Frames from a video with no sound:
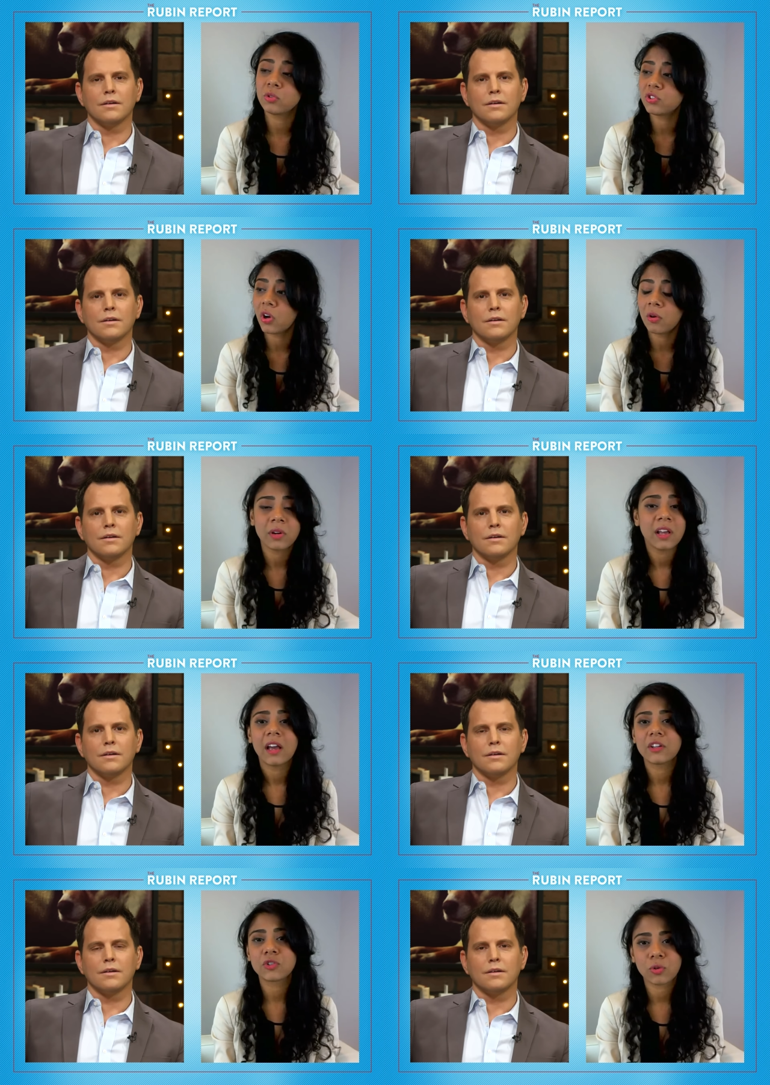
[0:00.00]
Speaker 1: who don't
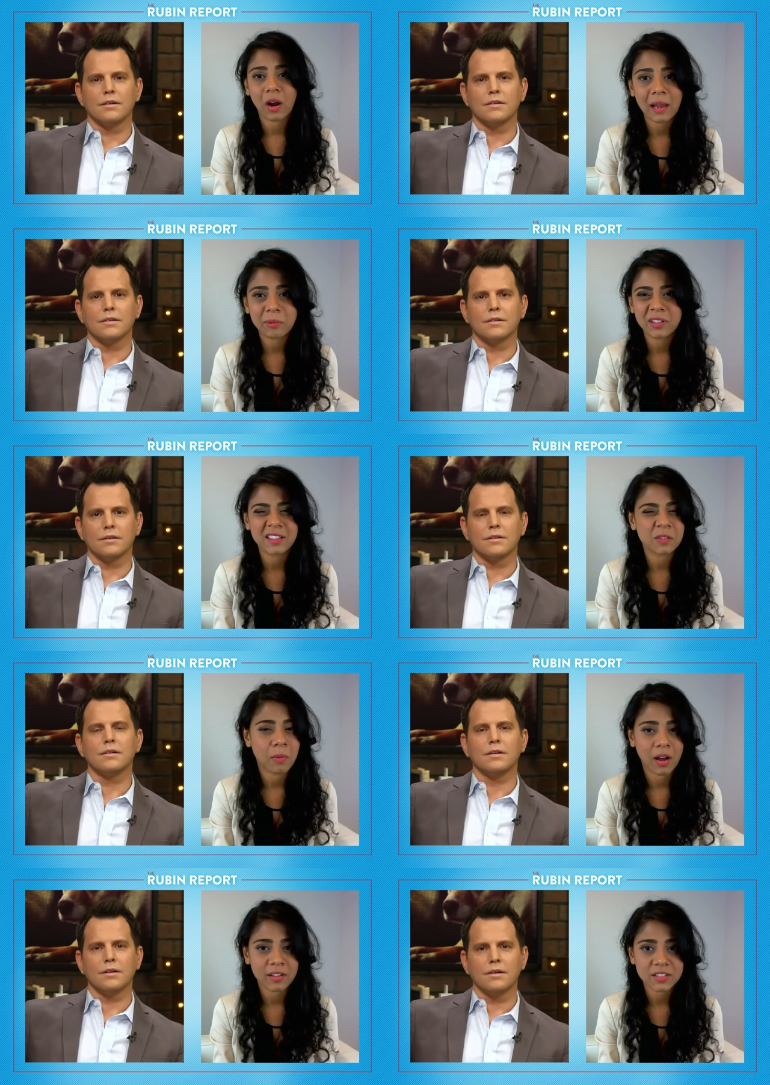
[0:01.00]
ascribe to these
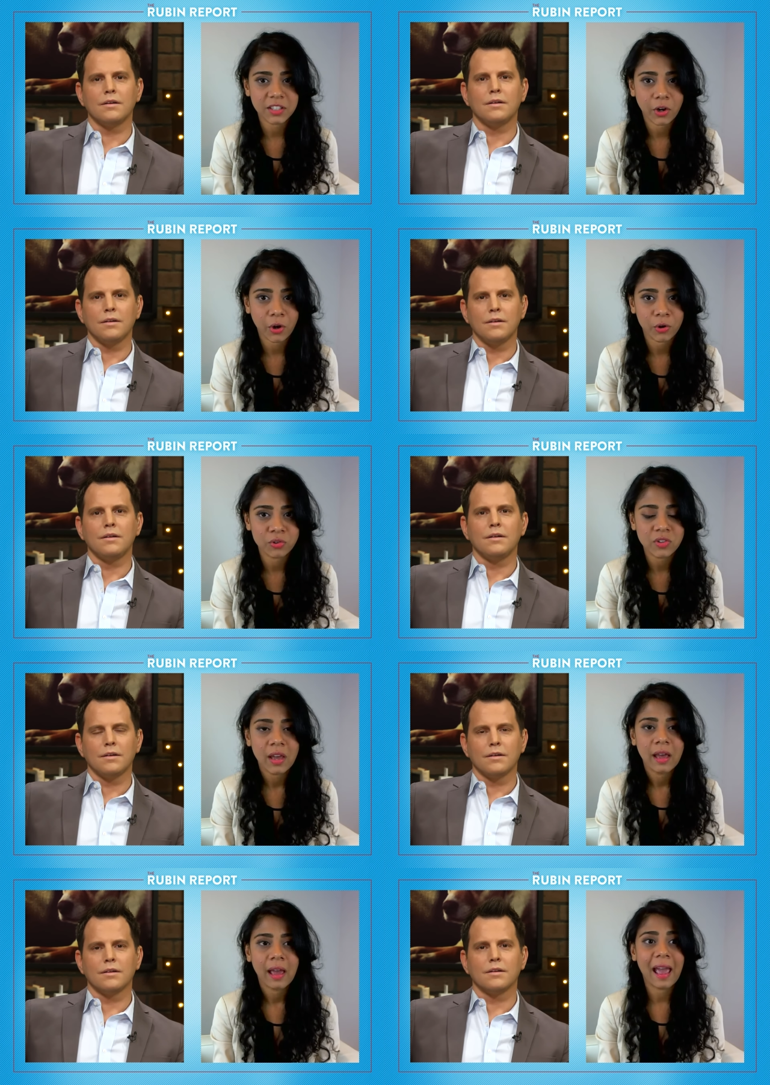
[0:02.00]
modesty codes,
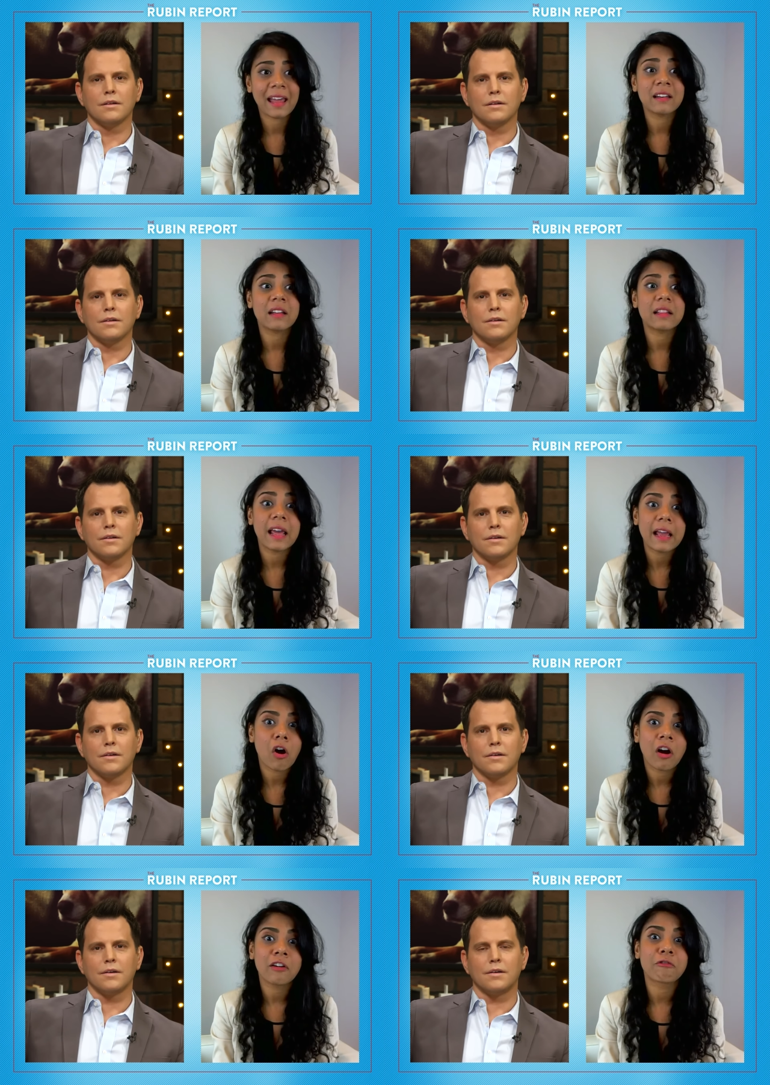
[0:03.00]
and they
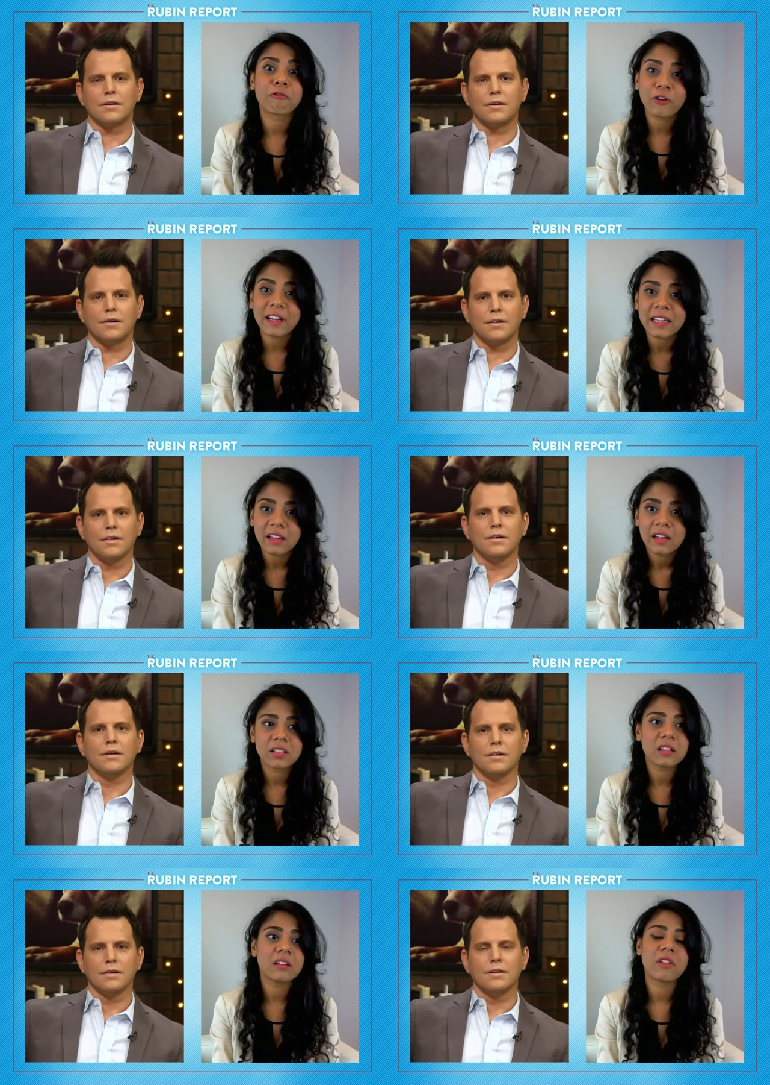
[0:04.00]
aren't free
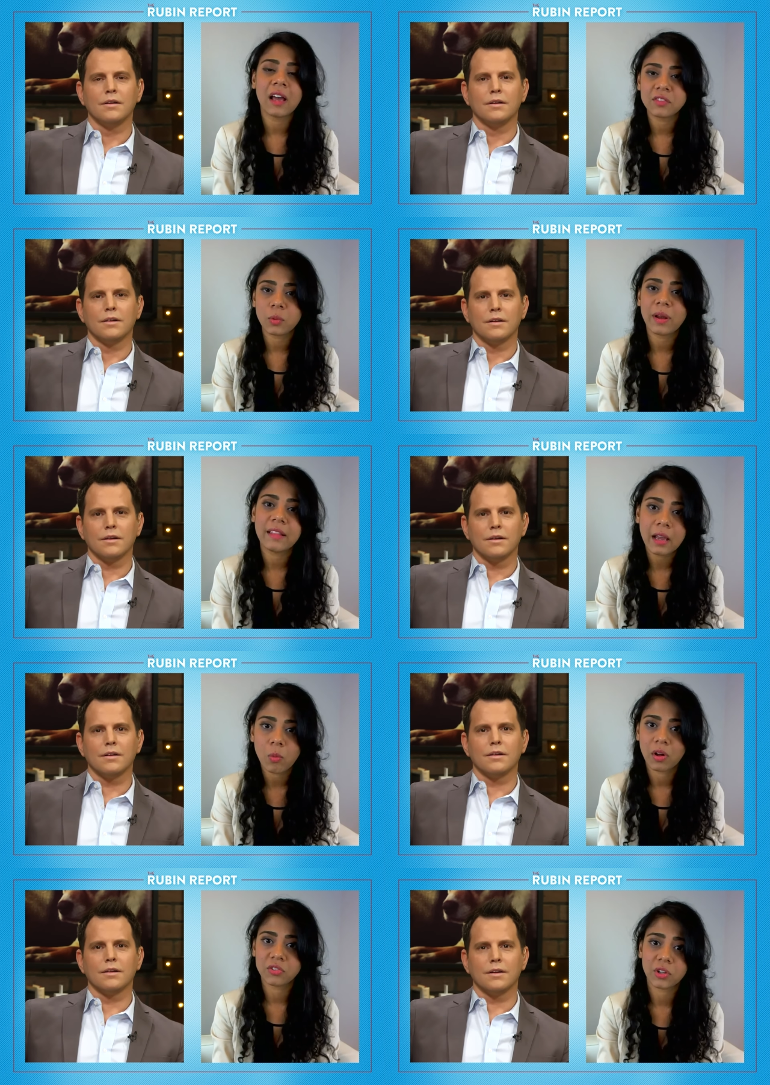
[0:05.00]
to live lives the way they
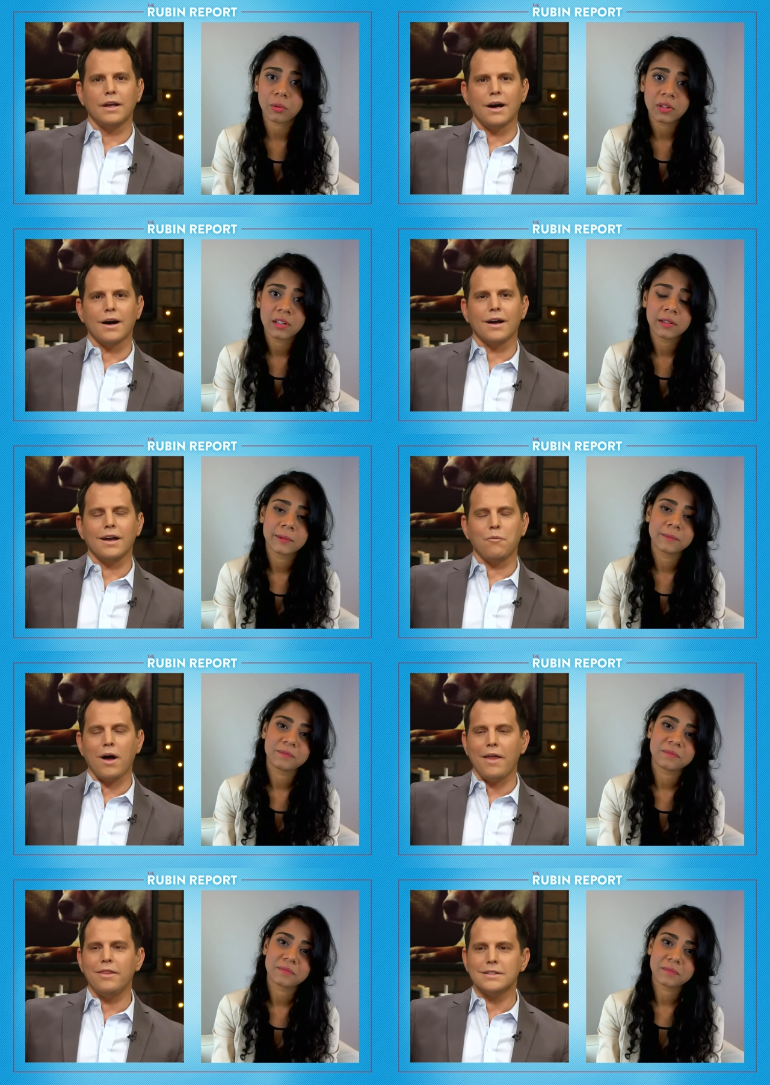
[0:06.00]
want
Speaker 2: to. Yeah,
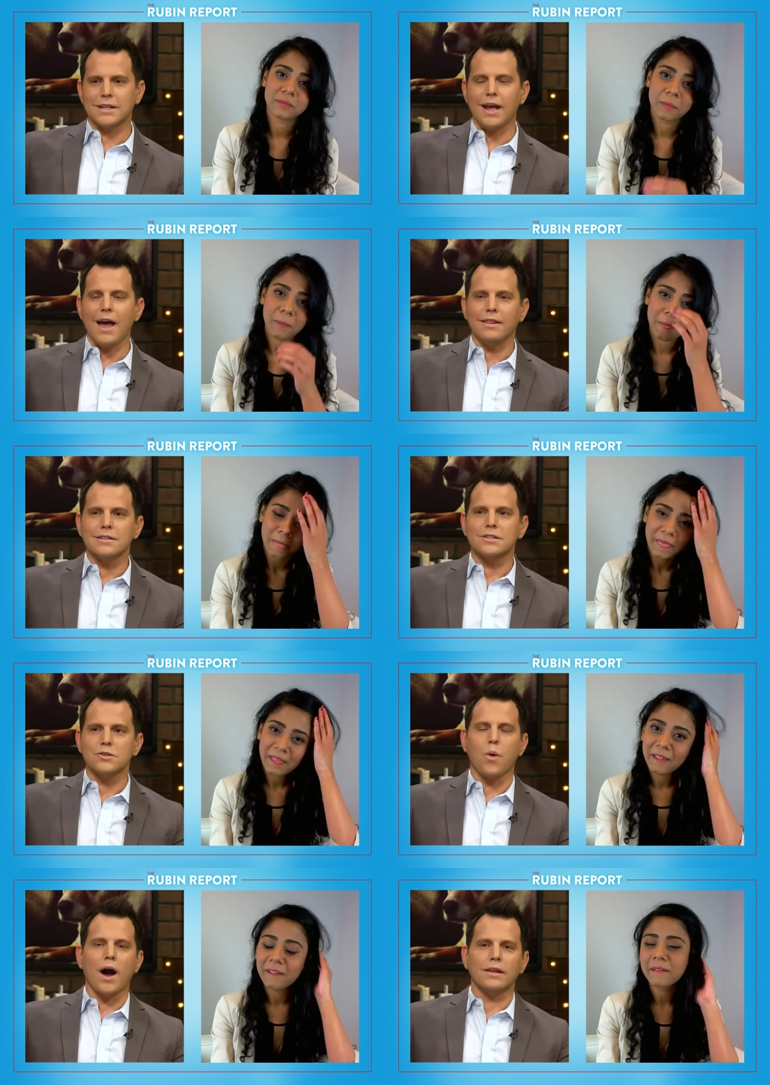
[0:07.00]
well, and this again, this
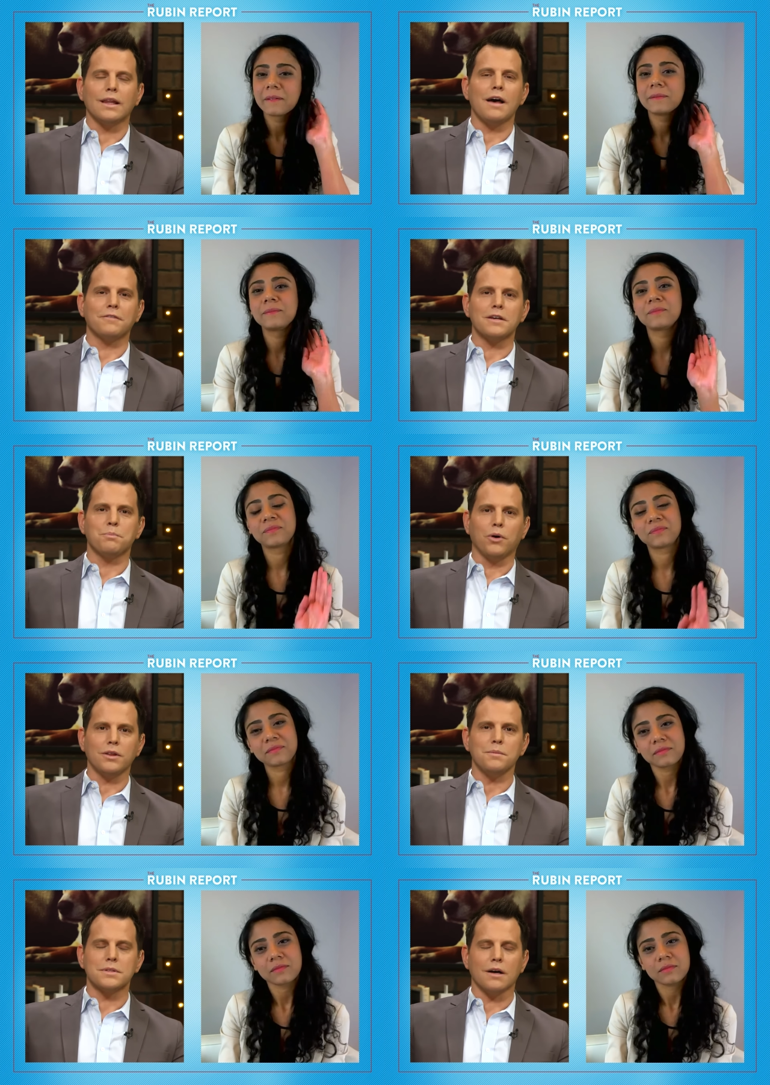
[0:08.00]
is why the left has
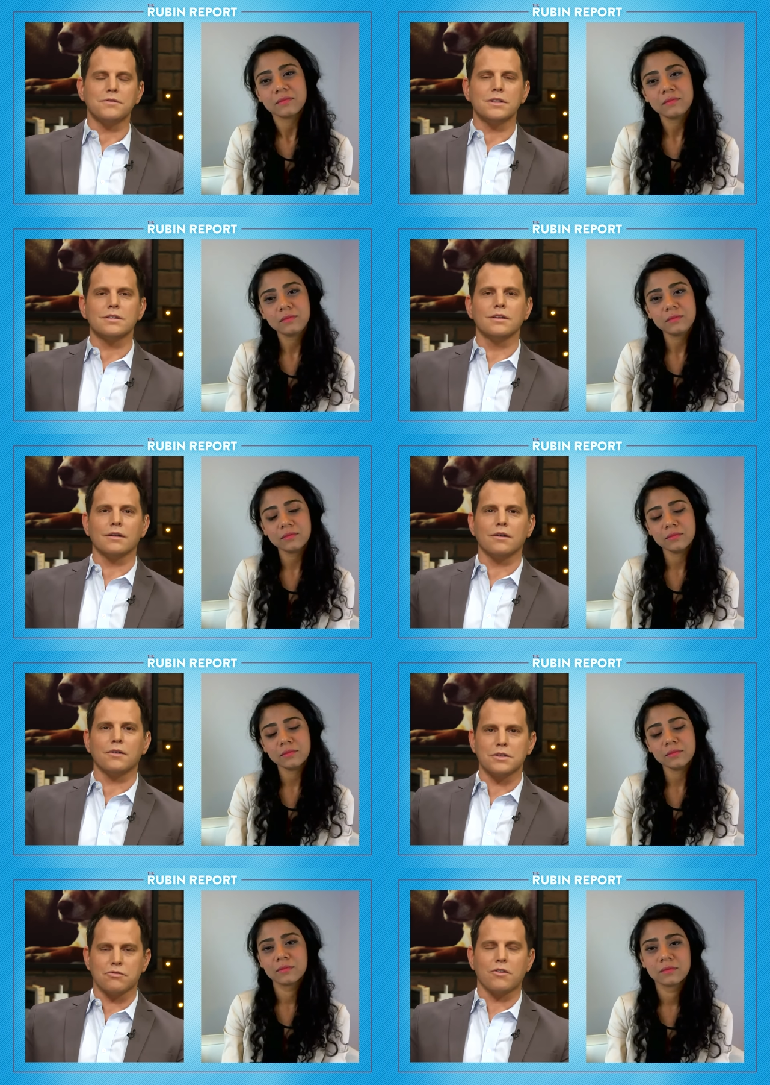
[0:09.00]
put themselves,
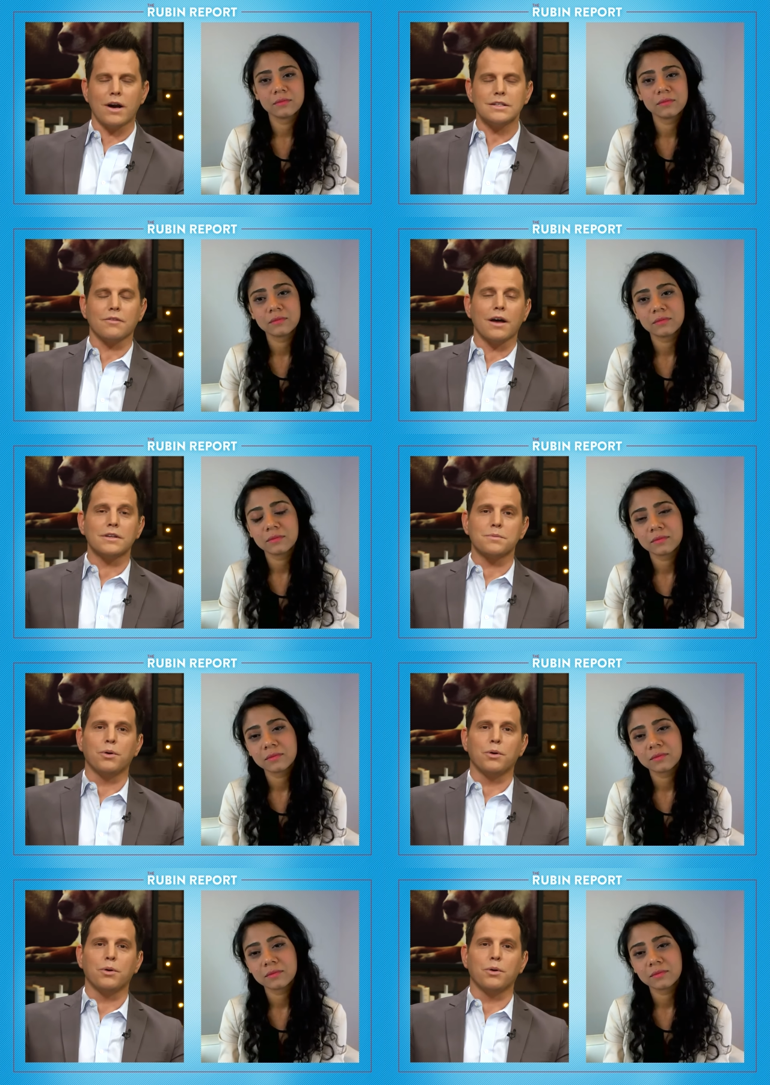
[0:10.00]
or this regressive left has